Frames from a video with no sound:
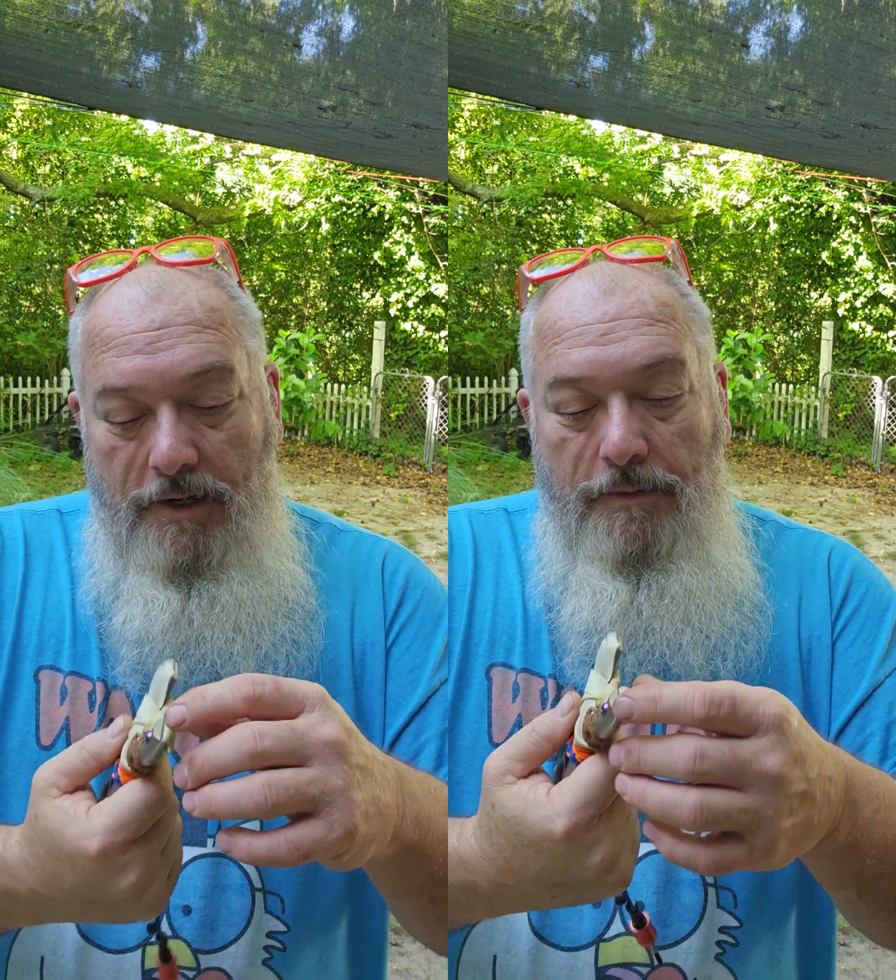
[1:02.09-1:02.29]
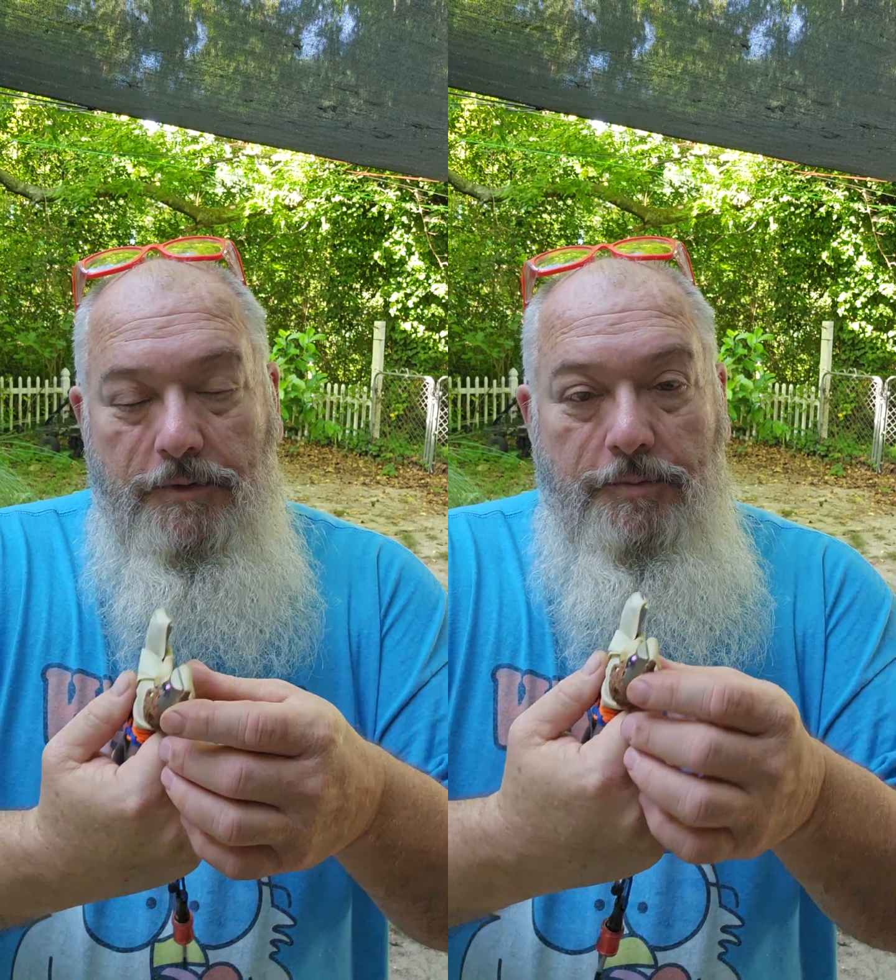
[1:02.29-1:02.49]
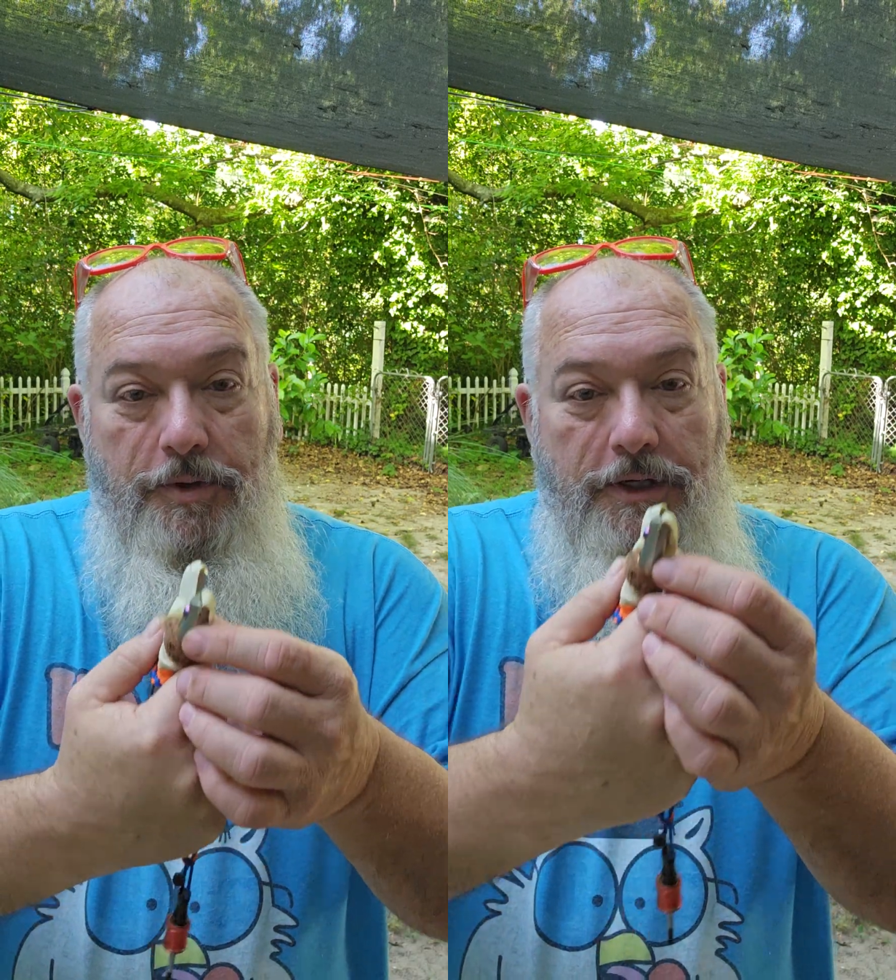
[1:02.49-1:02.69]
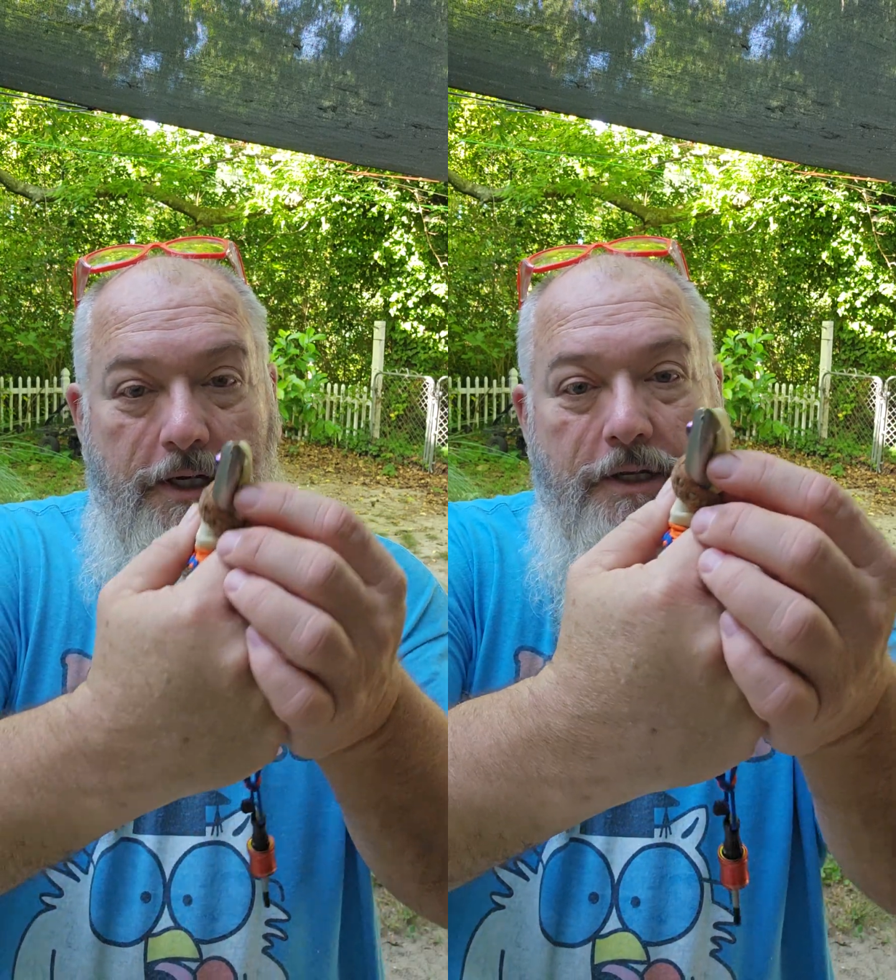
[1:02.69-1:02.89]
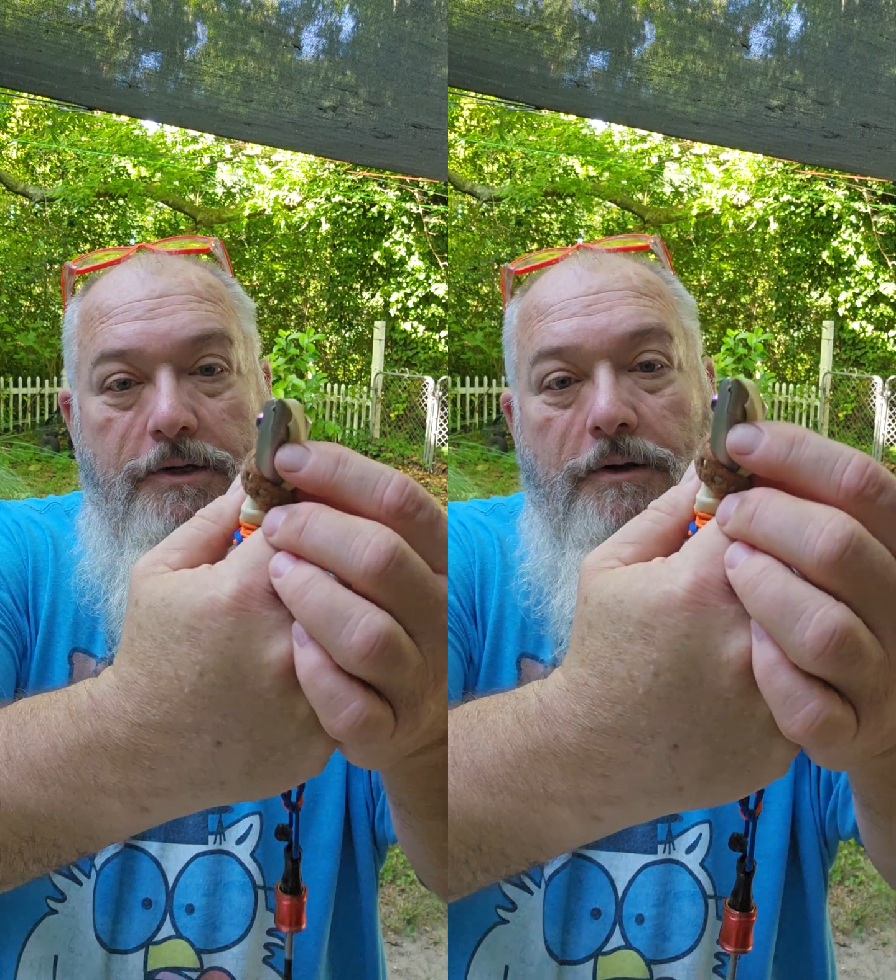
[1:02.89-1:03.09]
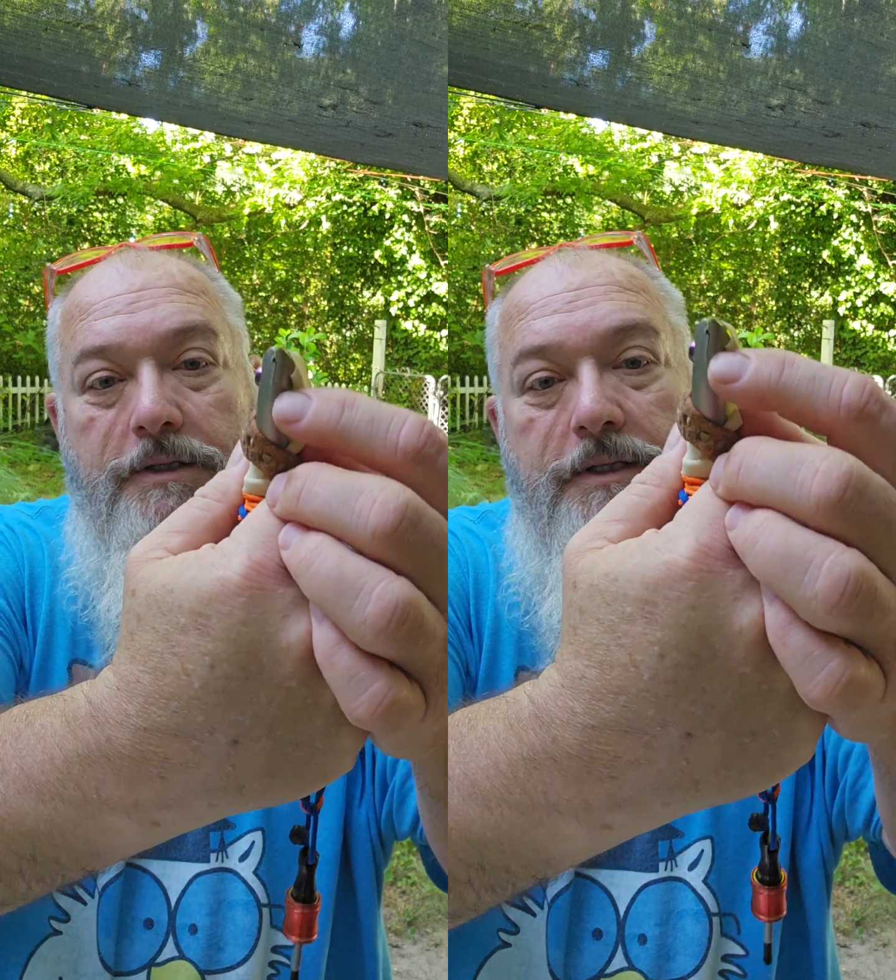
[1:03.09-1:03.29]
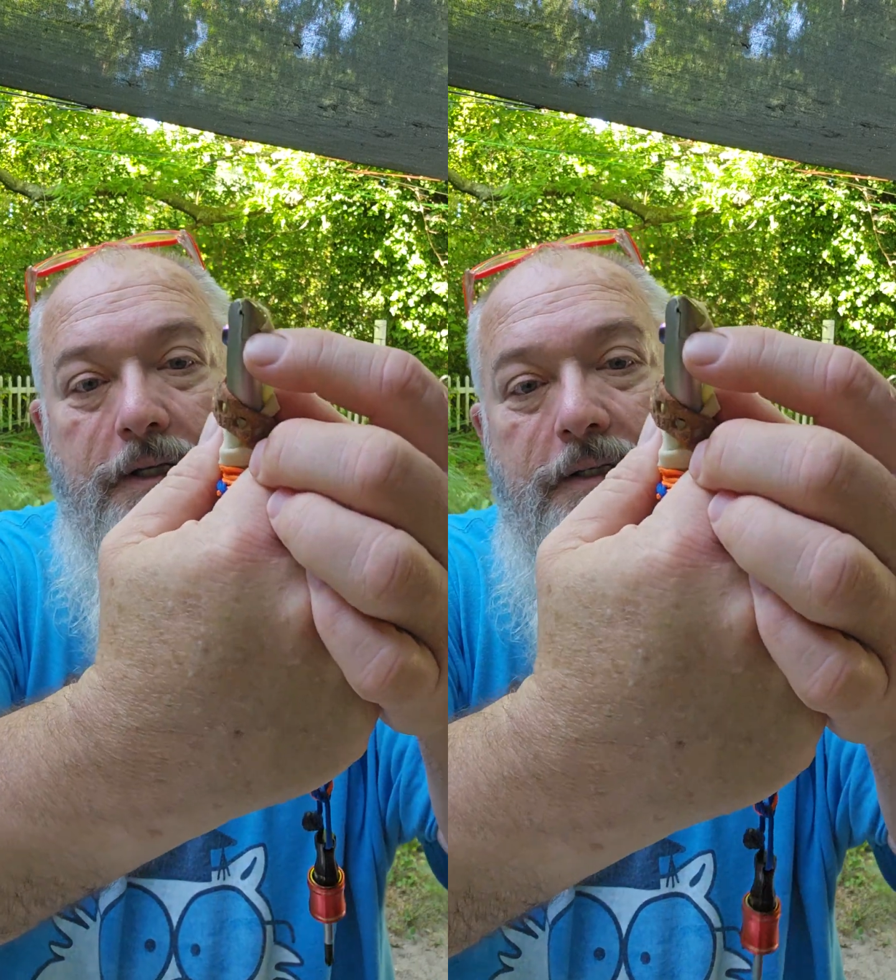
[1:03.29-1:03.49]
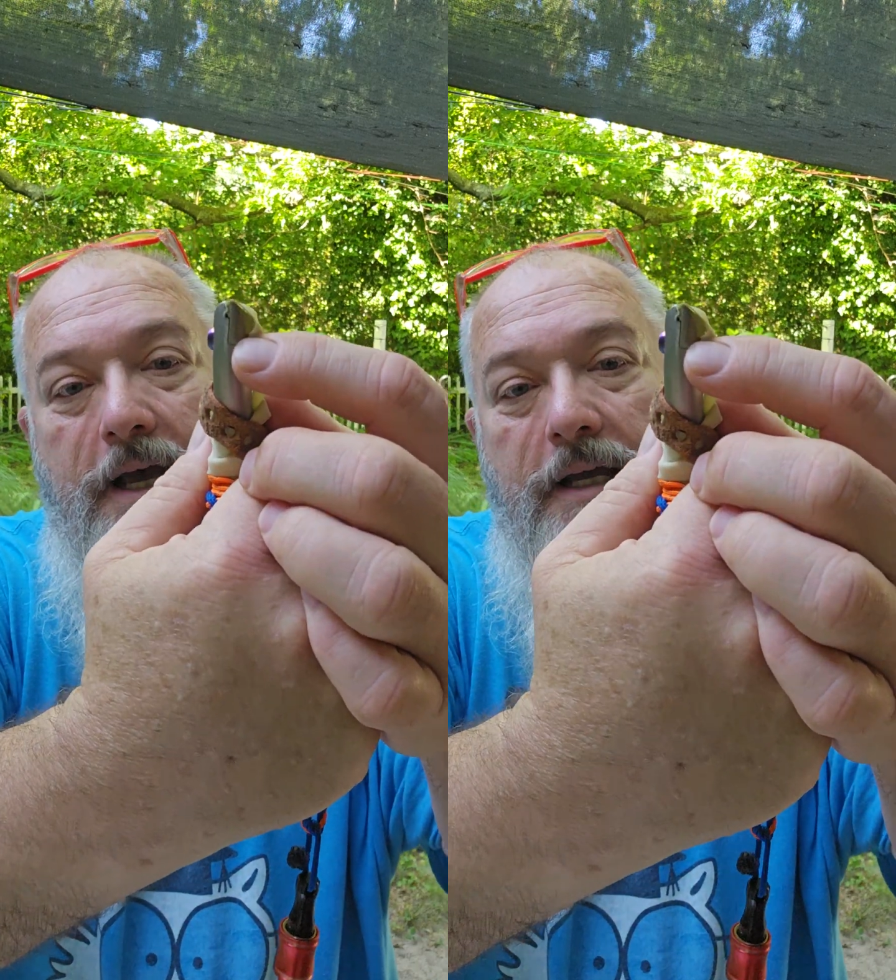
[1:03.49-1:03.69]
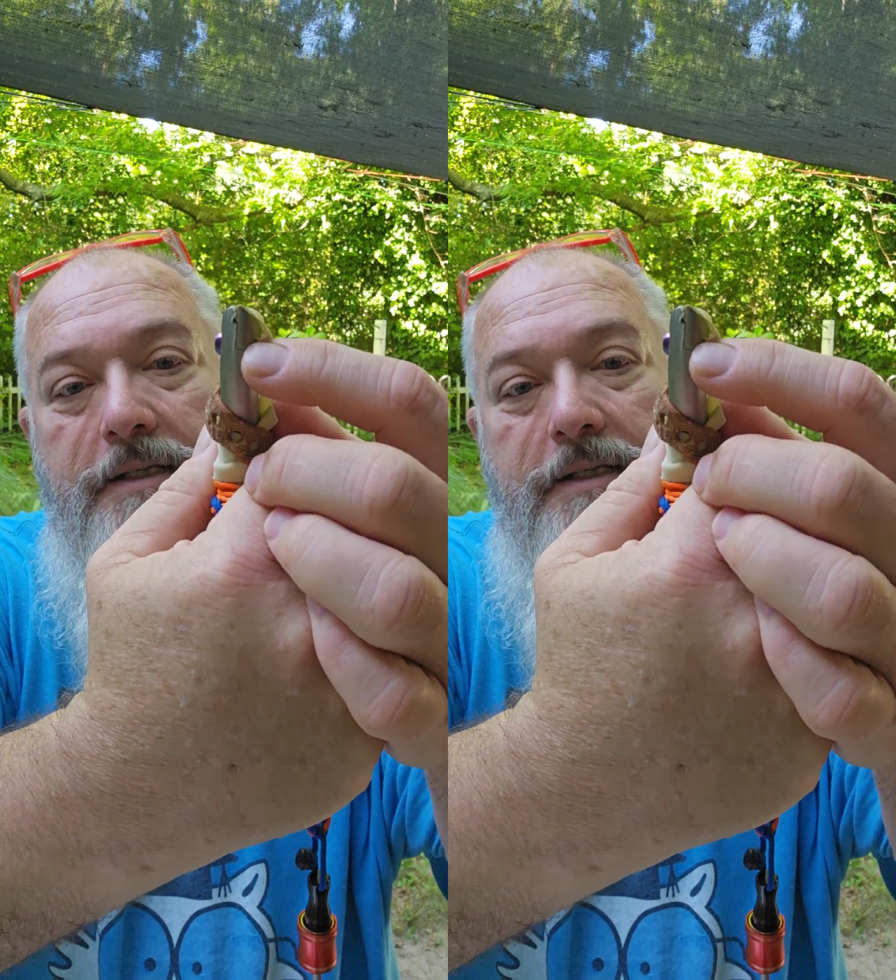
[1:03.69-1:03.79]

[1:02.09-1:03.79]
when you put it in, it's the exact